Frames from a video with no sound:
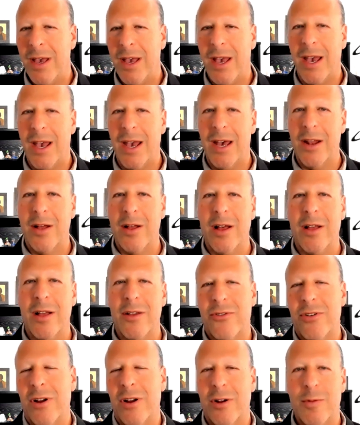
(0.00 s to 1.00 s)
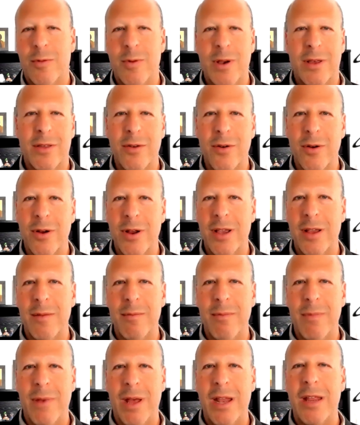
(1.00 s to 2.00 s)
And I'll share a quick story.
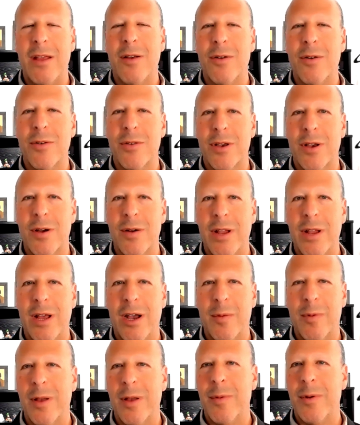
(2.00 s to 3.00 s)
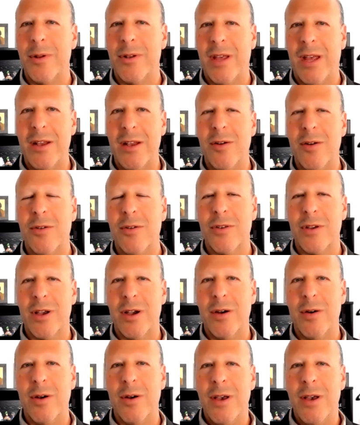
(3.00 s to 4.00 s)
Many years ago now, probably about 10 years
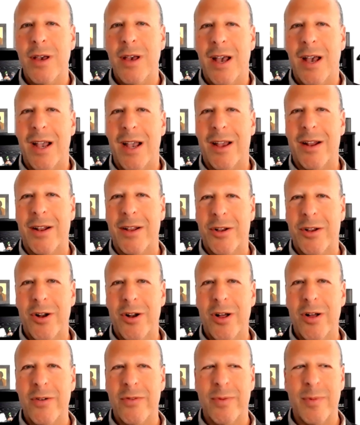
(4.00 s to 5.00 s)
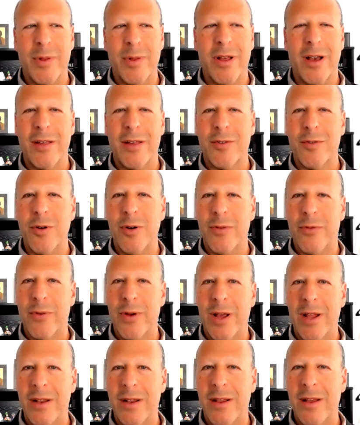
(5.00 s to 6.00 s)
ago, I got a call from a law school
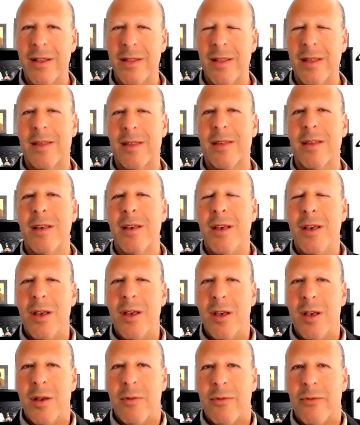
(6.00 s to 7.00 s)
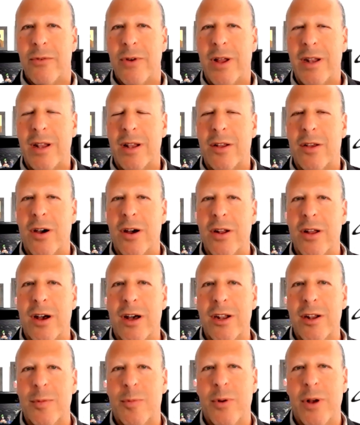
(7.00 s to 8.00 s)
friend, and this friend had gone
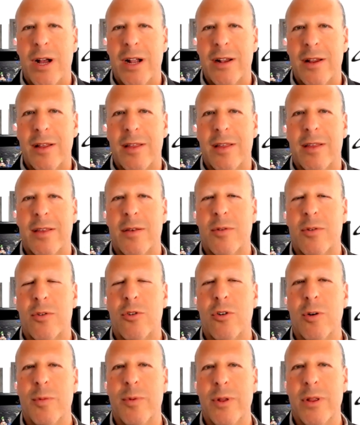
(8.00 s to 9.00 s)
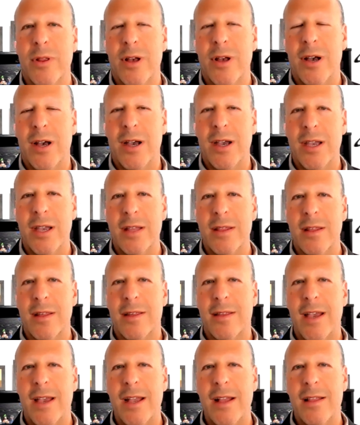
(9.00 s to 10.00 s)
on to practice corporate law in the
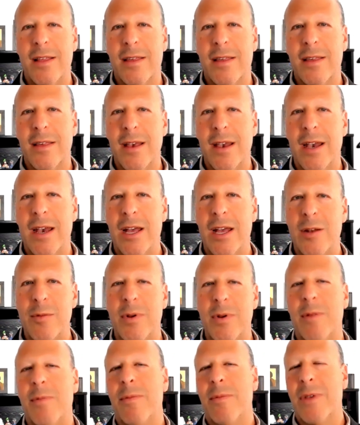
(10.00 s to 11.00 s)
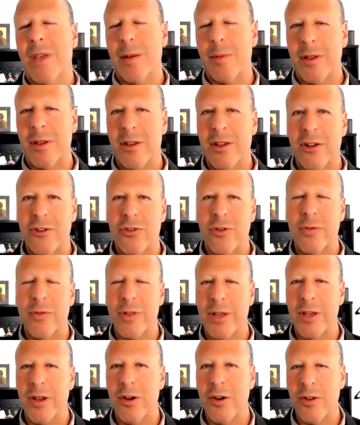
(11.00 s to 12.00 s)
States, and we kept in touch over
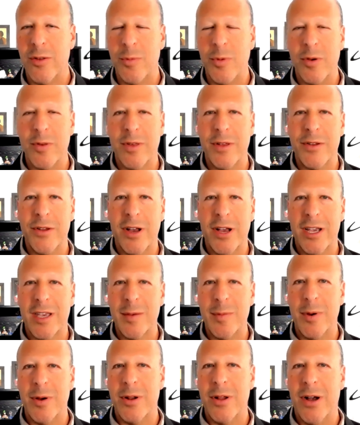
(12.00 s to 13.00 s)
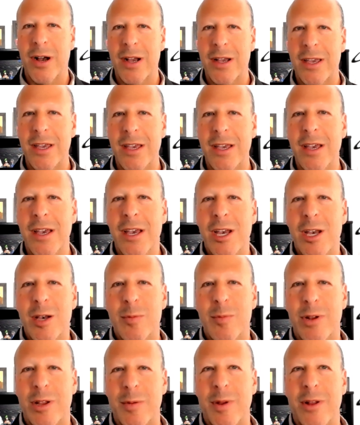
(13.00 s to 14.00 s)
the years, mostly talking about hockey.
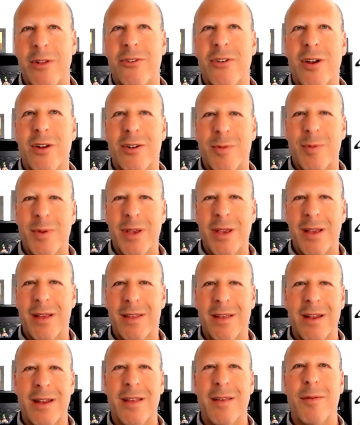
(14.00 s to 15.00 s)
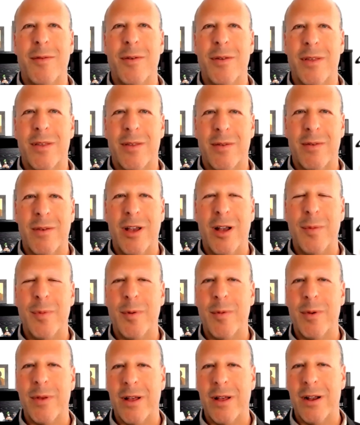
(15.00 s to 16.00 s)
But he reached out to me, said he was
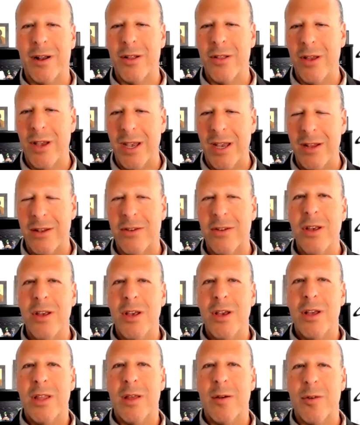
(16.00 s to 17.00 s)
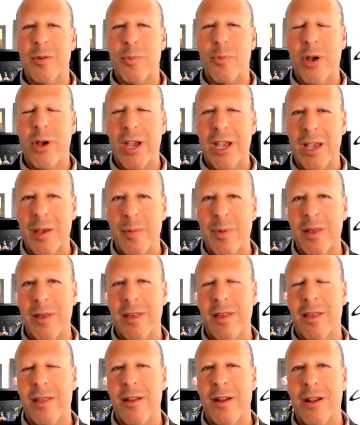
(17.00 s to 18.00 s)
helping with a client that was buying a
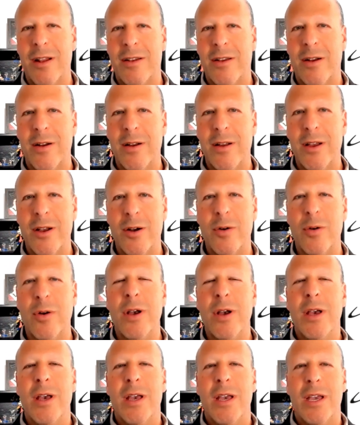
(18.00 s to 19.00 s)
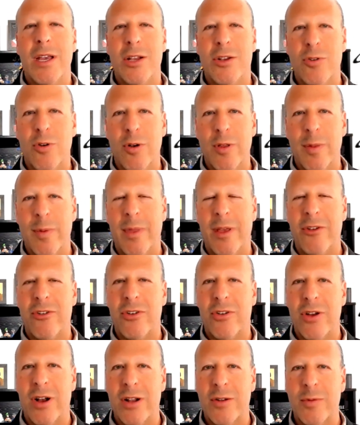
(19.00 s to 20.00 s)
business in Ontario. He told them they
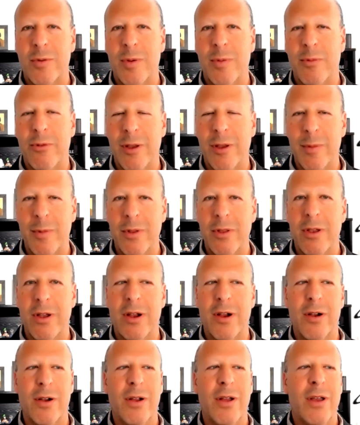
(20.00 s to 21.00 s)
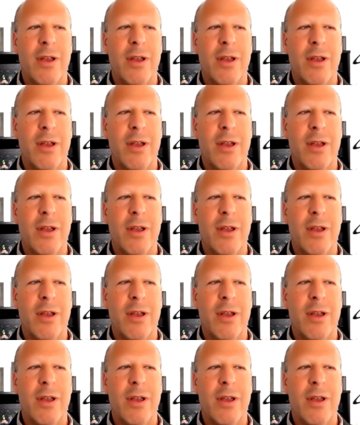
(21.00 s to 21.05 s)
should talk to an employment lawyer,